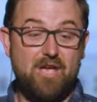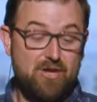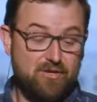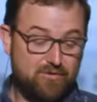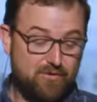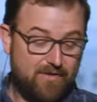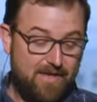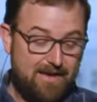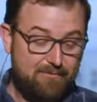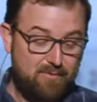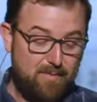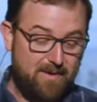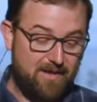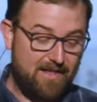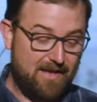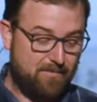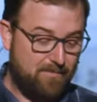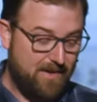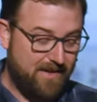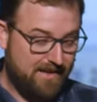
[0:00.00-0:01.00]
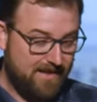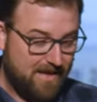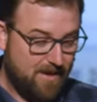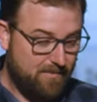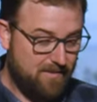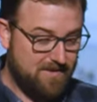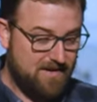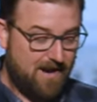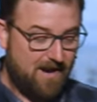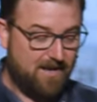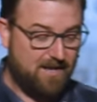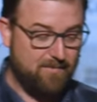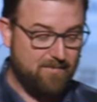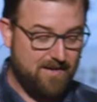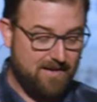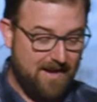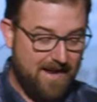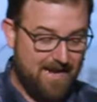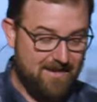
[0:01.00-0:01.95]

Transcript: So that would be like picking up a document